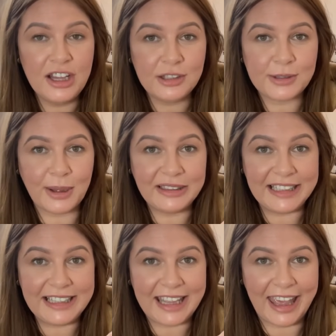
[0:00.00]
So I'll
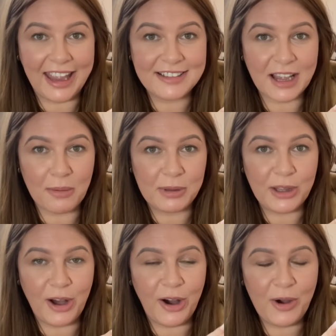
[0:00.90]
link it down
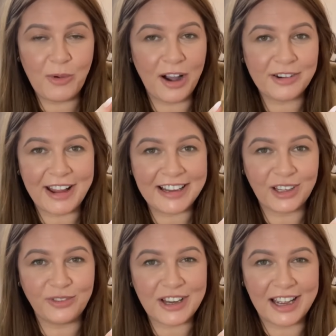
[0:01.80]
below. What a great
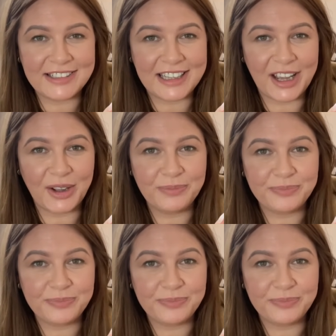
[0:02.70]
gift idea.